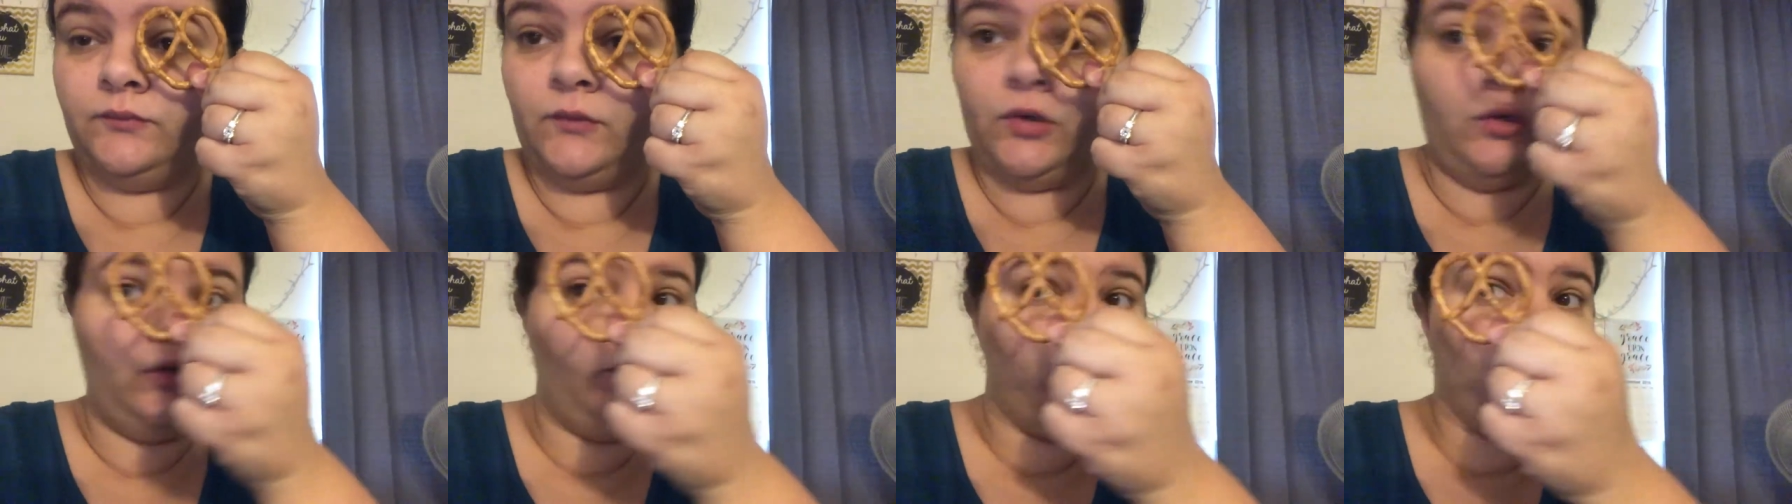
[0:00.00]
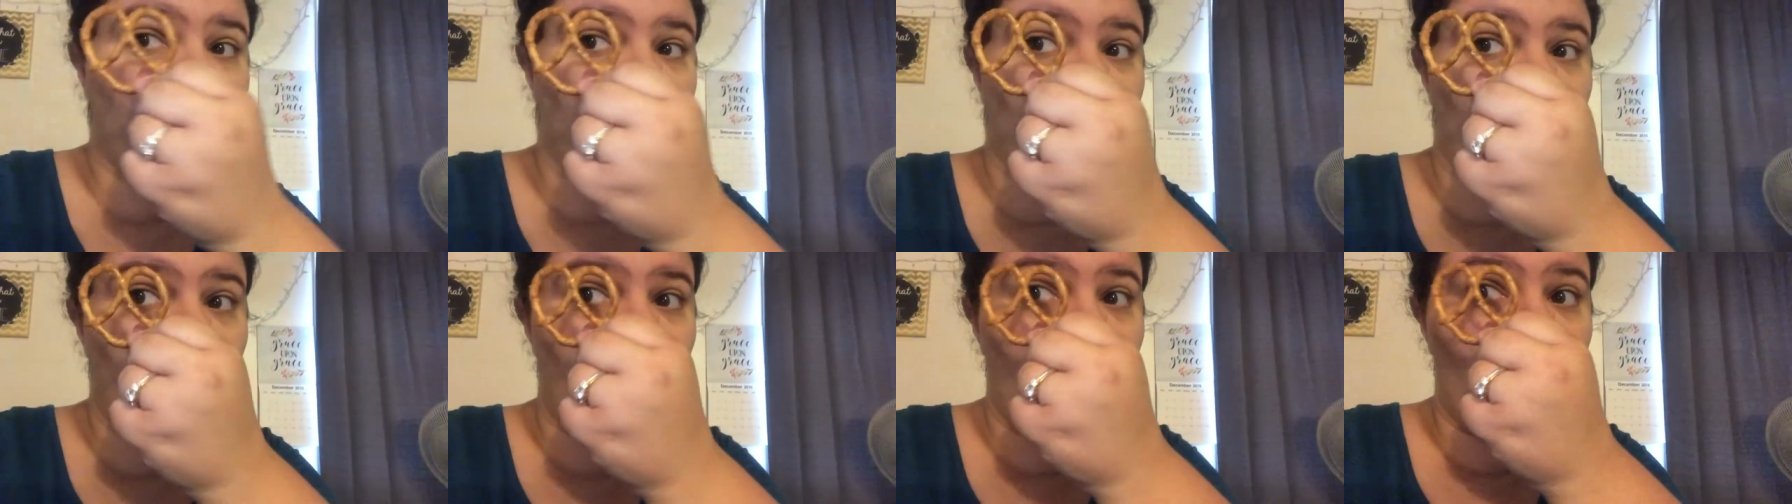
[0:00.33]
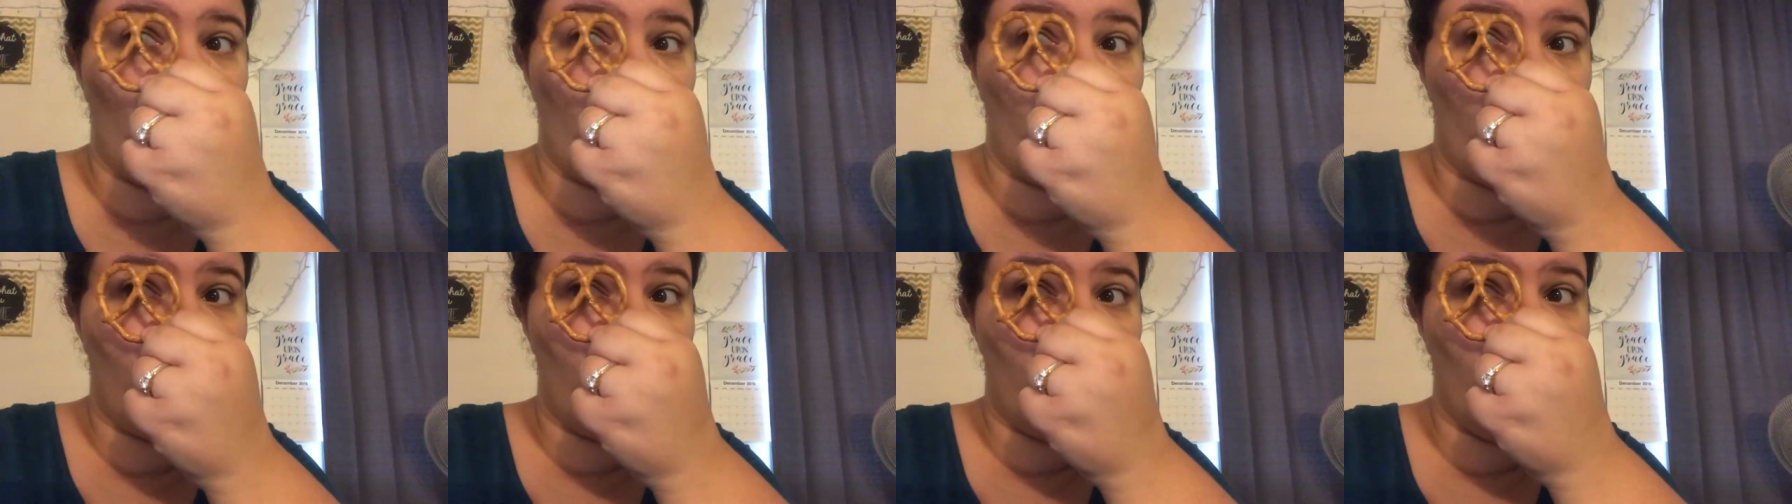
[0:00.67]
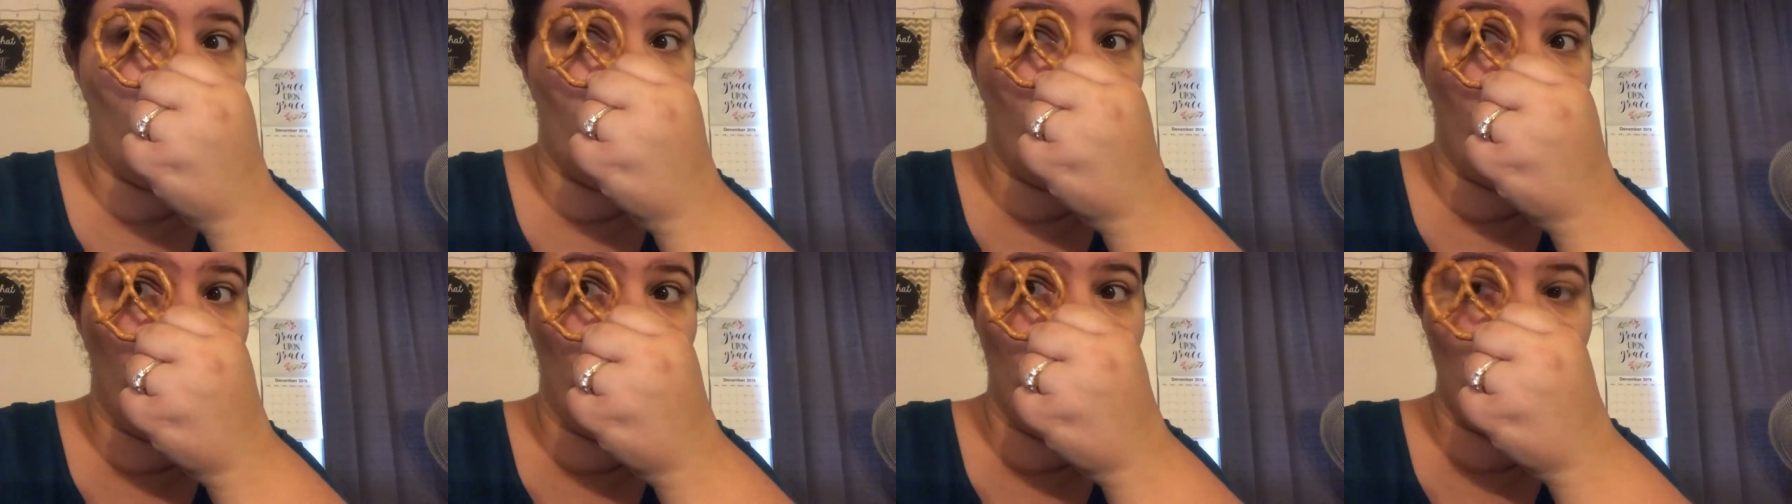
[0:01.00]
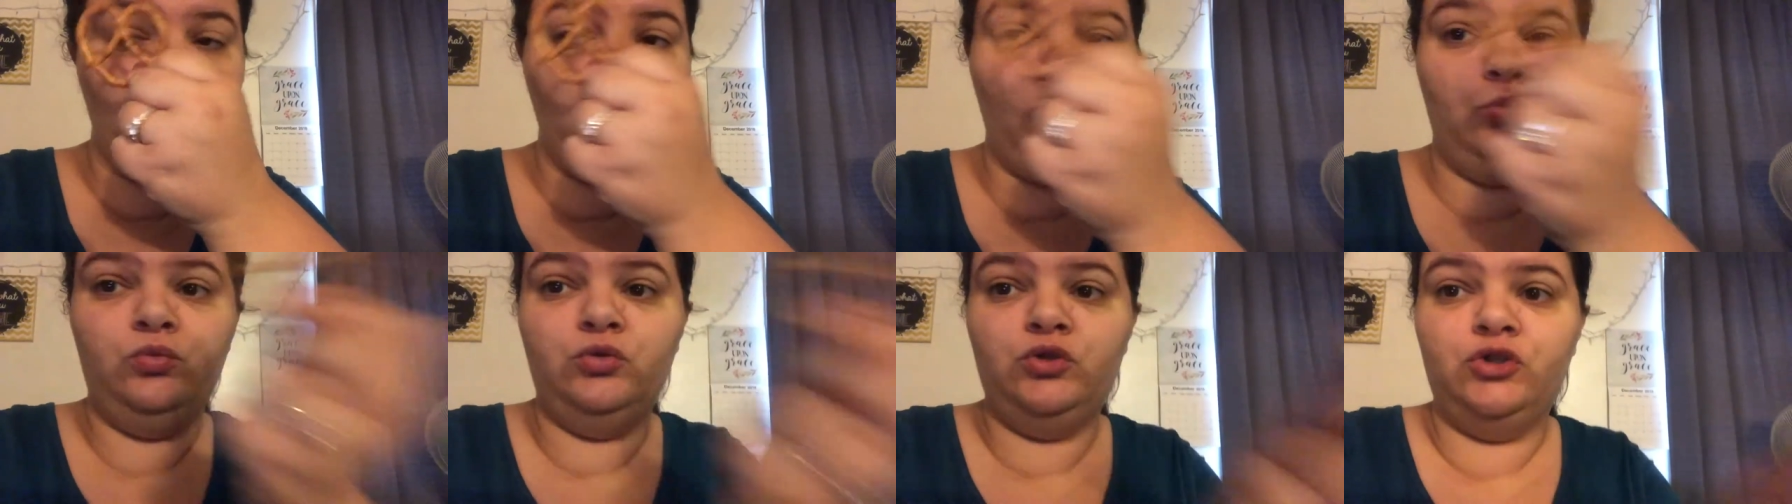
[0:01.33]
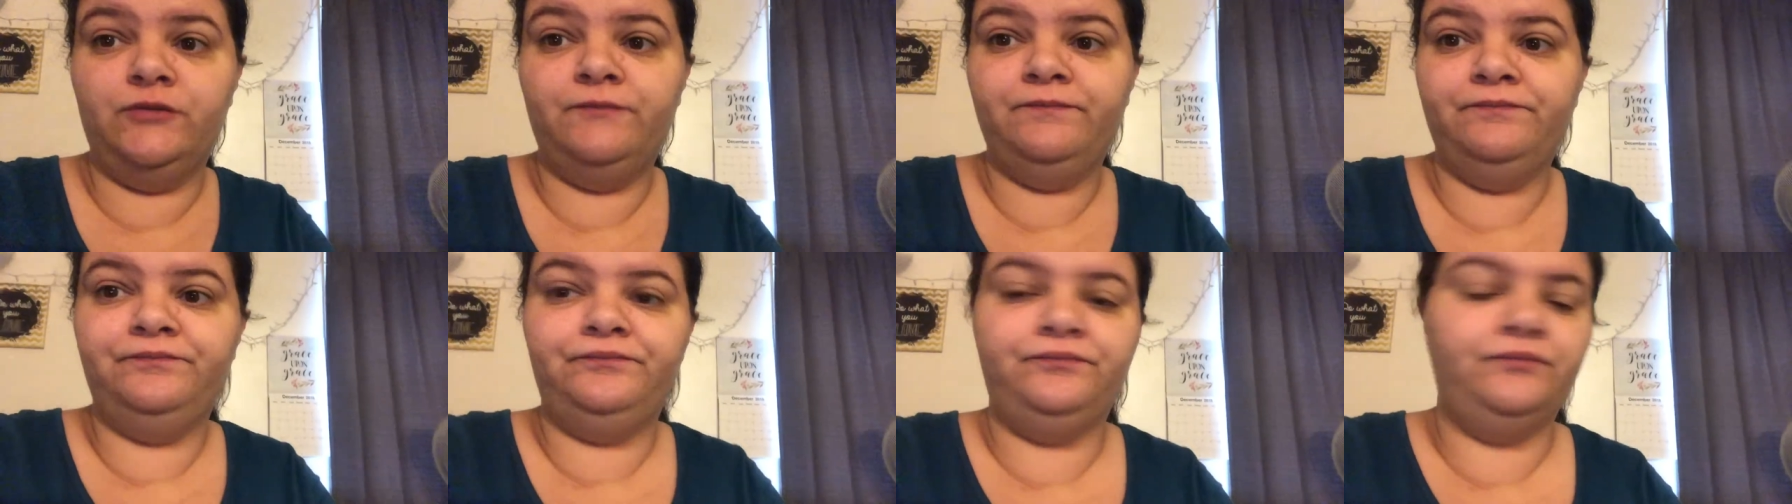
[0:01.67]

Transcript: Huge.